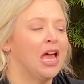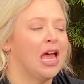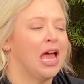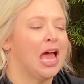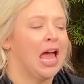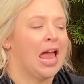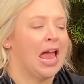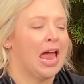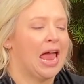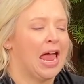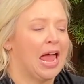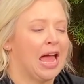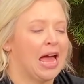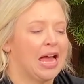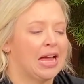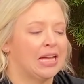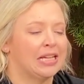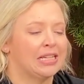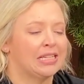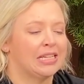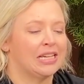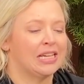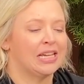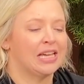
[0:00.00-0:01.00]

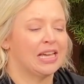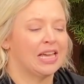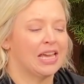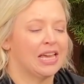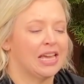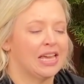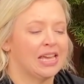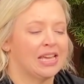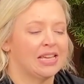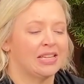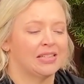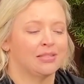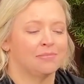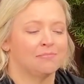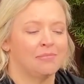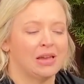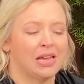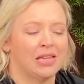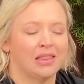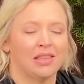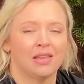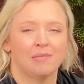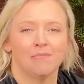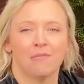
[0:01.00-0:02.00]
and it is
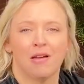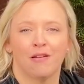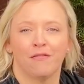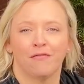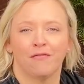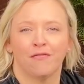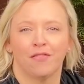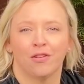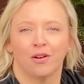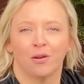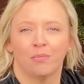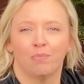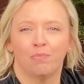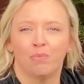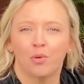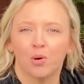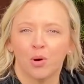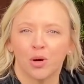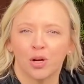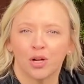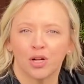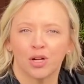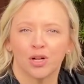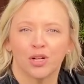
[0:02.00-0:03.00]
mainly meant for
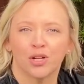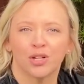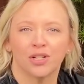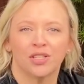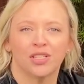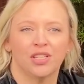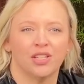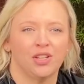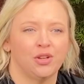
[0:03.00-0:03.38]
borders.